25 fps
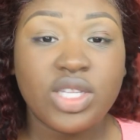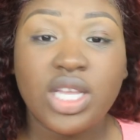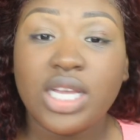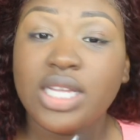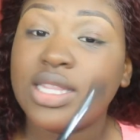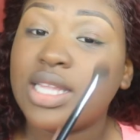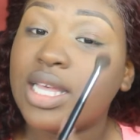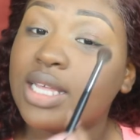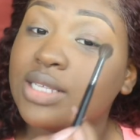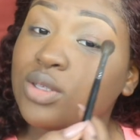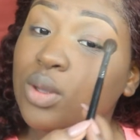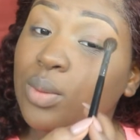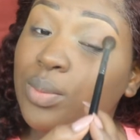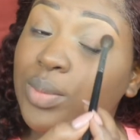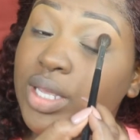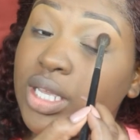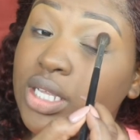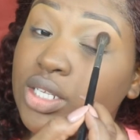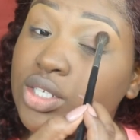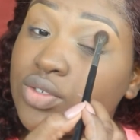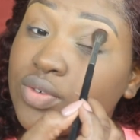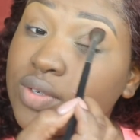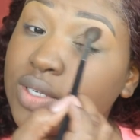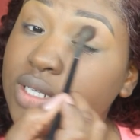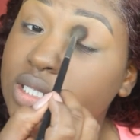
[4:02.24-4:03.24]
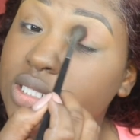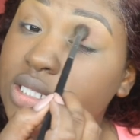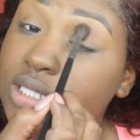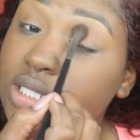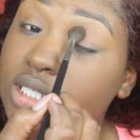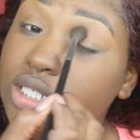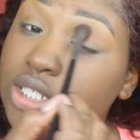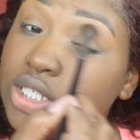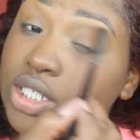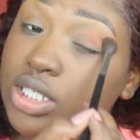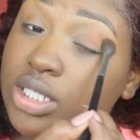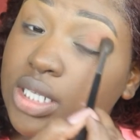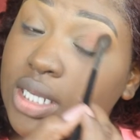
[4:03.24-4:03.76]
and that's gonna be a
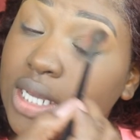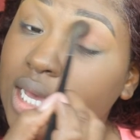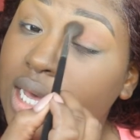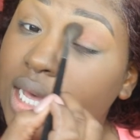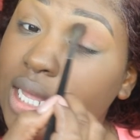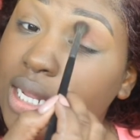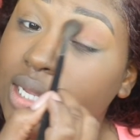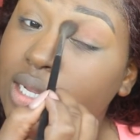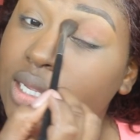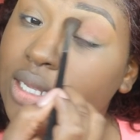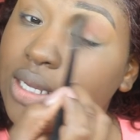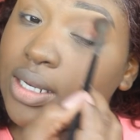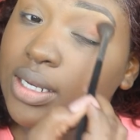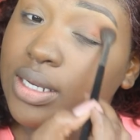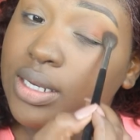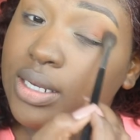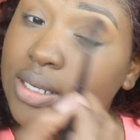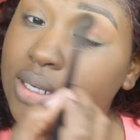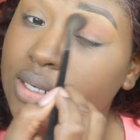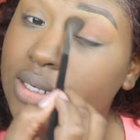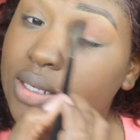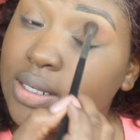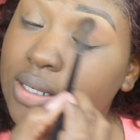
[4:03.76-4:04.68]
transition color.